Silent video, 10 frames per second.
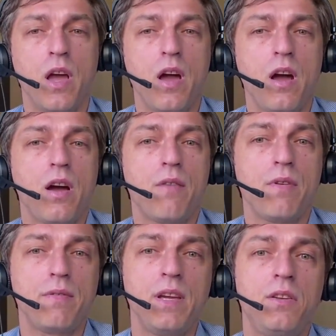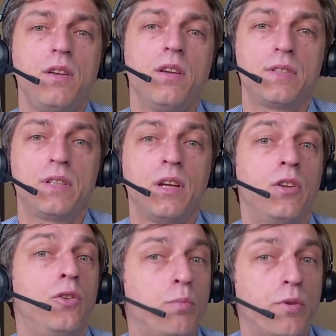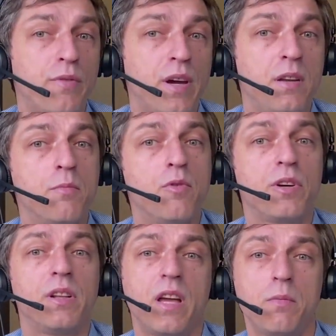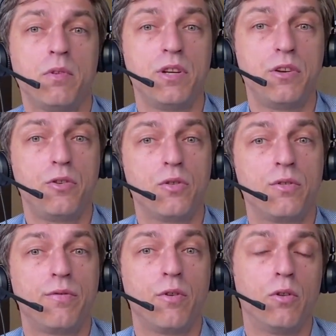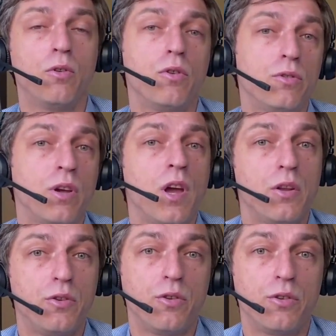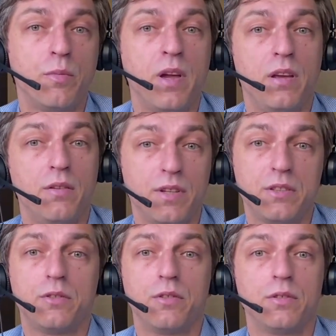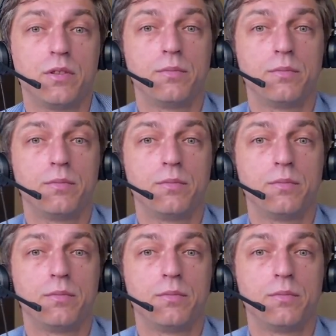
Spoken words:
However, ETFs do provide more reliable return for long-term investors.